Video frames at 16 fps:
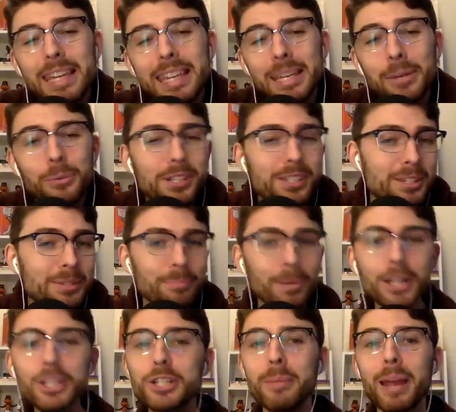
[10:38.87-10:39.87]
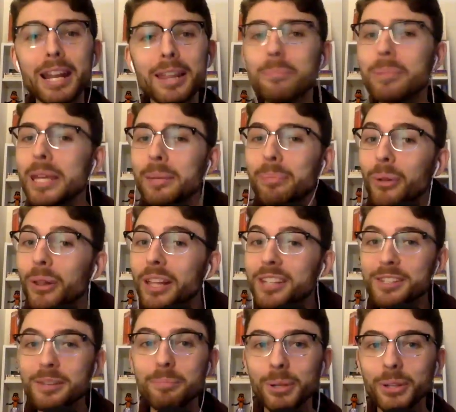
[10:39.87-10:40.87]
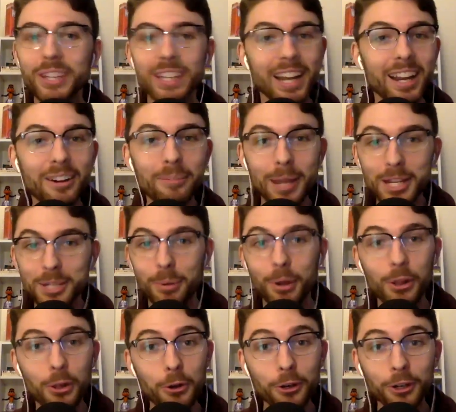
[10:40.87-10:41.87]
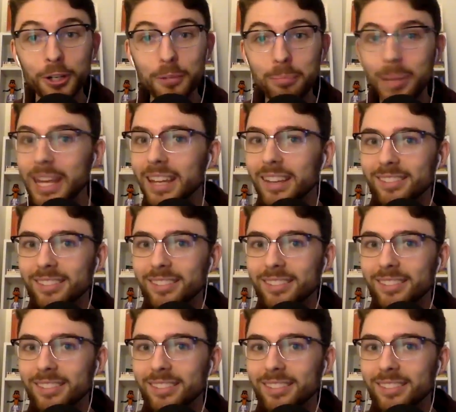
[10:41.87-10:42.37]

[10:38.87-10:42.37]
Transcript: he was as much a man of the people as a billionaire baseball owner could be.